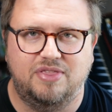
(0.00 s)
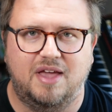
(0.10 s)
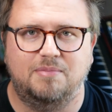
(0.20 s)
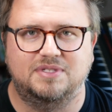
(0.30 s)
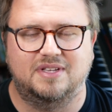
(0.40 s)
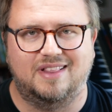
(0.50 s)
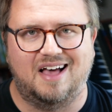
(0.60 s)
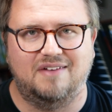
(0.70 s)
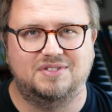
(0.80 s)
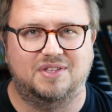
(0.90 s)
Ableton
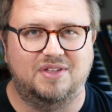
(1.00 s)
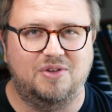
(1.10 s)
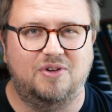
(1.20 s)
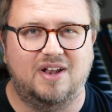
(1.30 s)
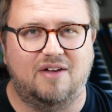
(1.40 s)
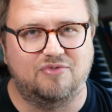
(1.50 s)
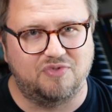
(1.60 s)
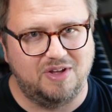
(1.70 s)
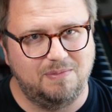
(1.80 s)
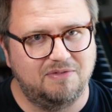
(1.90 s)
Live so that you can have
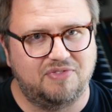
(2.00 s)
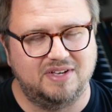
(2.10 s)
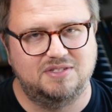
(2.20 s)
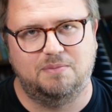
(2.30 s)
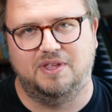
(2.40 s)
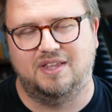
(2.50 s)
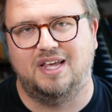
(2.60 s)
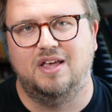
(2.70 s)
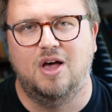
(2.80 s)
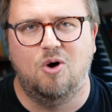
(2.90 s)
freedom and flexibility